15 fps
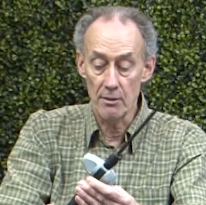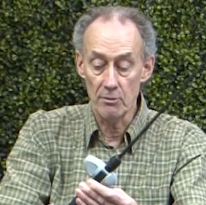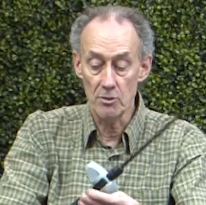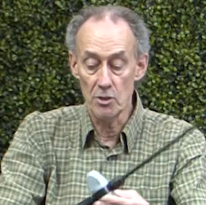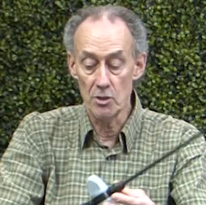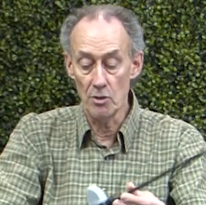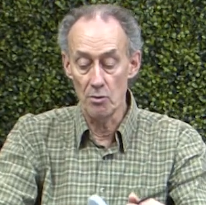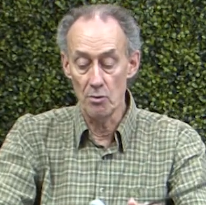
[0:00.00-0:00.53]

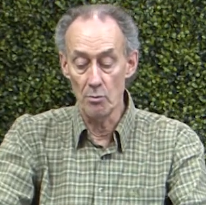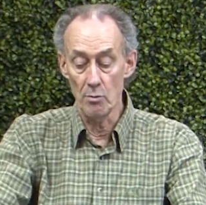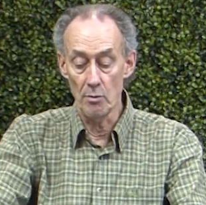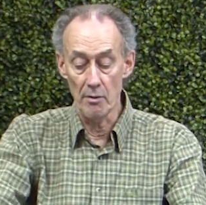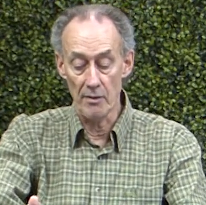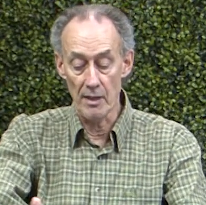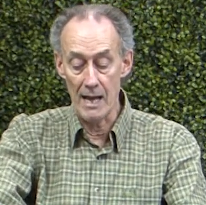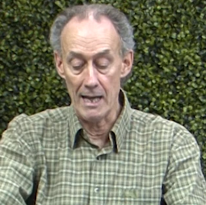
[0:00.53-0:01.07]
down
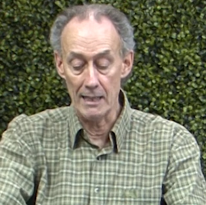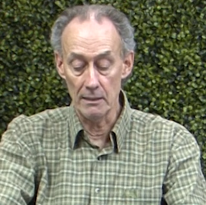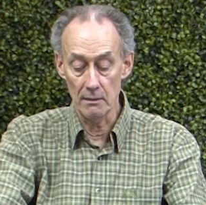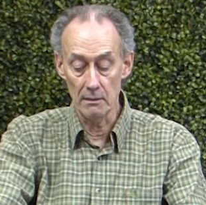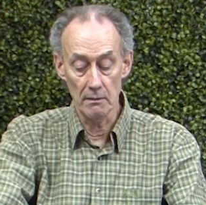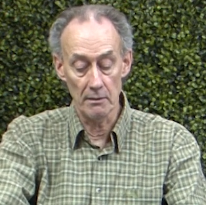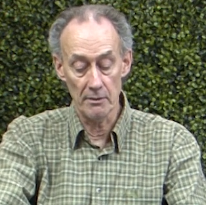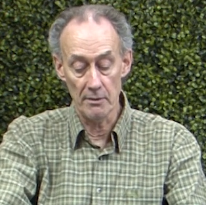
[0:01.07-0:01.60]
to the
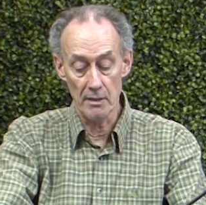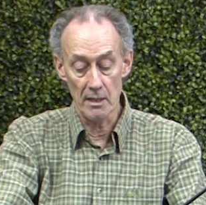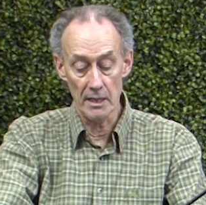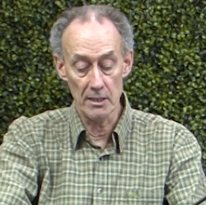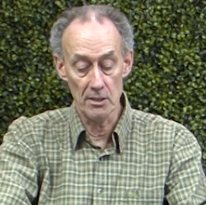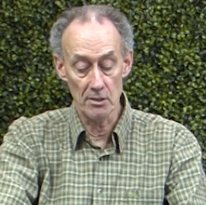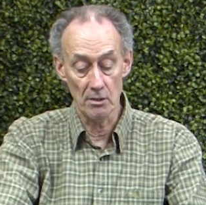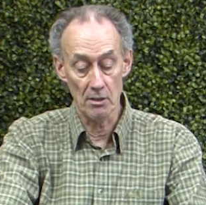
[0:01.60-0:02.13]
handle,
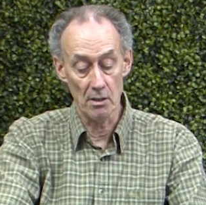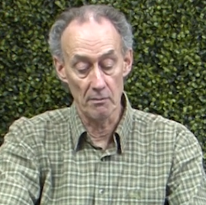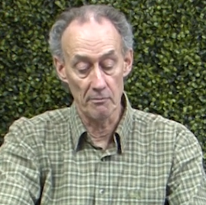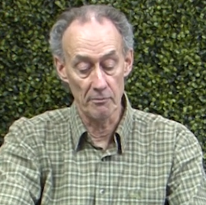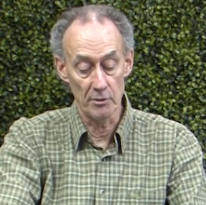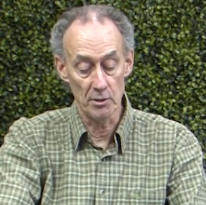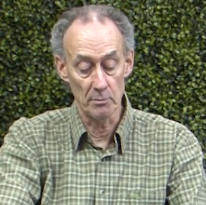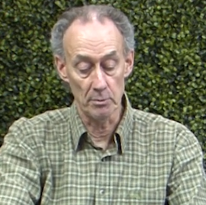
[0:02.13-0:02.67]
nice and
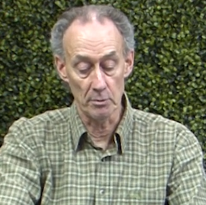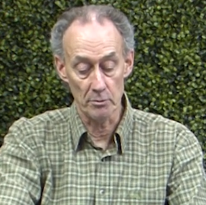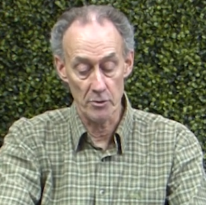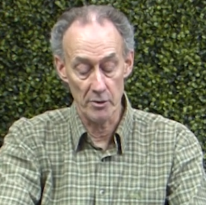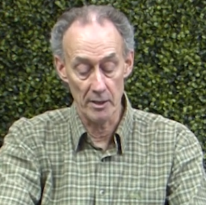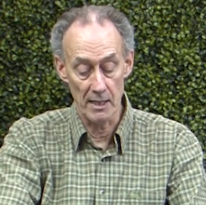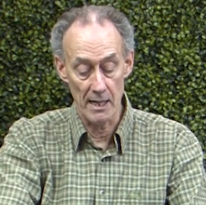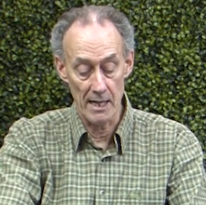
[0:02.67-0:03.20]
comfortable
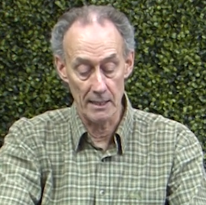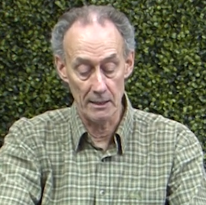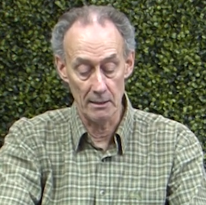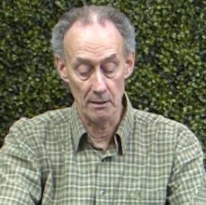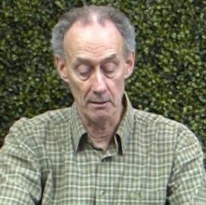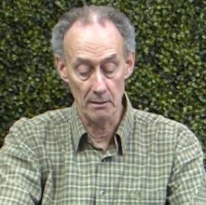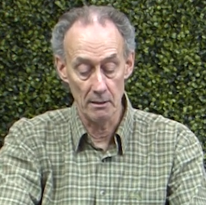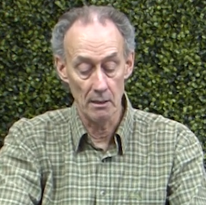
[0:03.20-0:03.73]
trigger
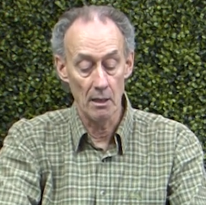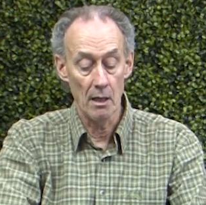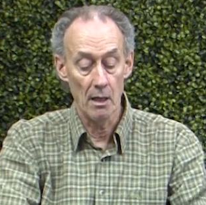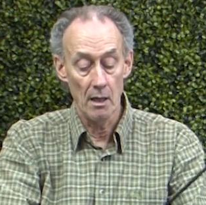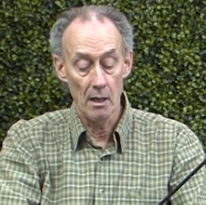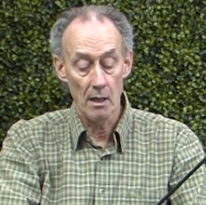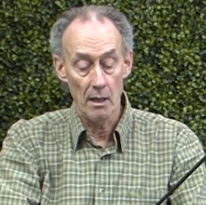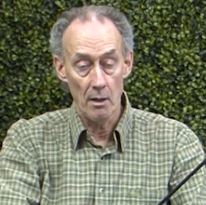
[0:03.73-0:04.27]
handle.
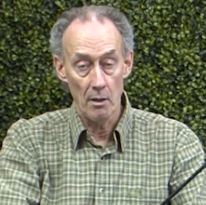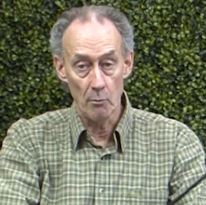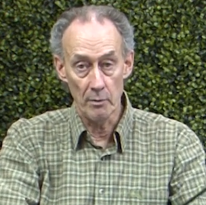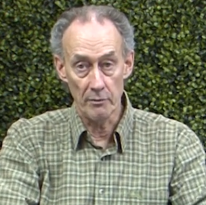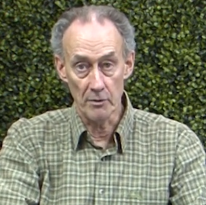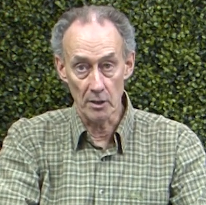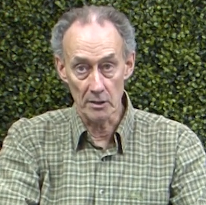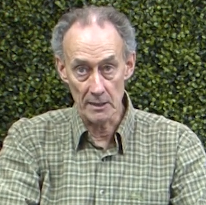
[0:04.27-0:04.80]

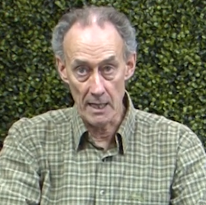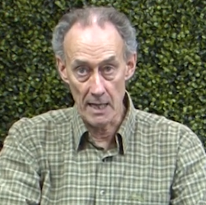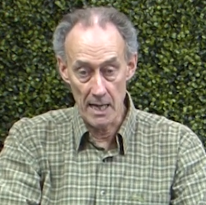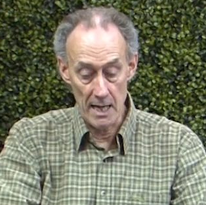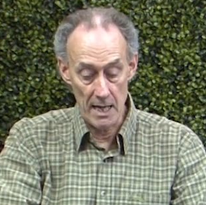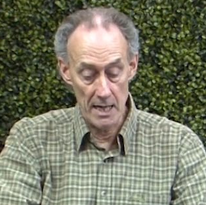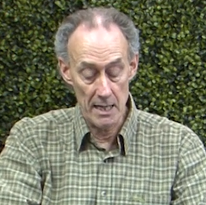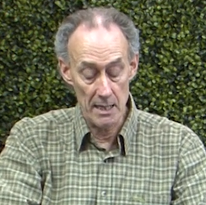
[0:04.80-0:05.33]
We've got
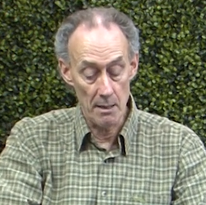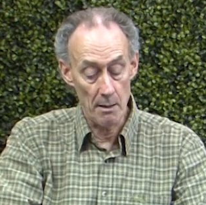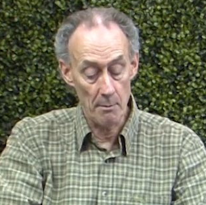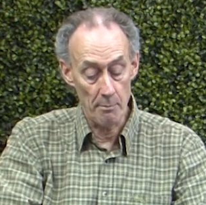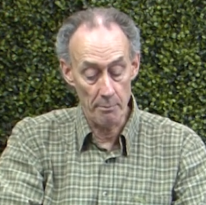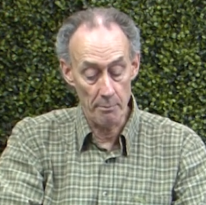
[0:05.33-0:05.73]
a